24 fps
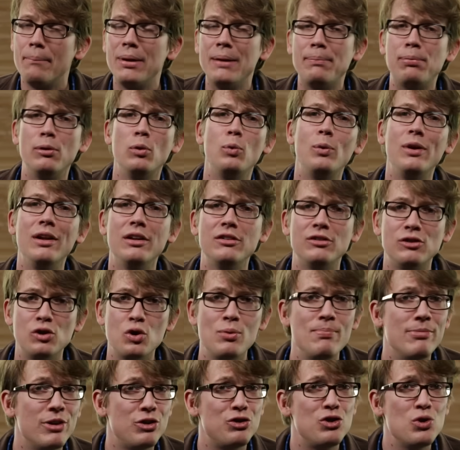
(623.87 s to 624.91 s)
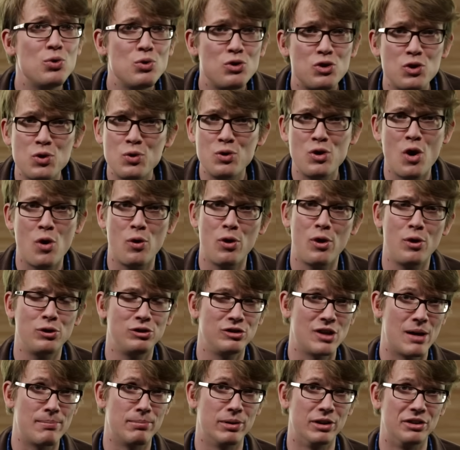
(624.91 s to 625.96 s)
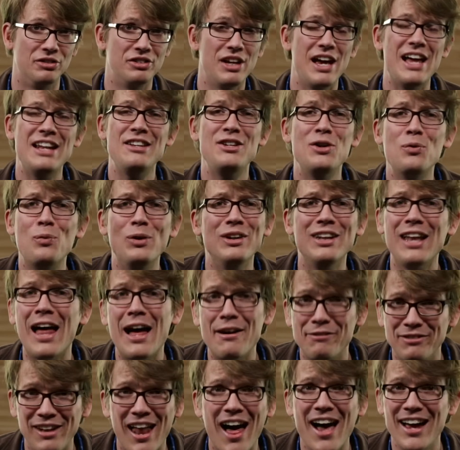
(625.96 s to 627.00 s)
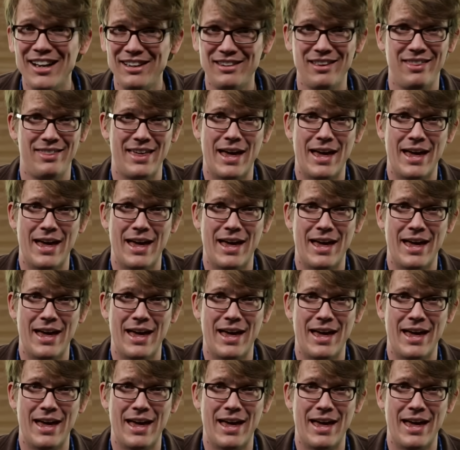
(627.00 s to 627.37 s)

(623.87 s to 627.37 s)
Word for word: people will assume that you do know those numbers, and you will have lied to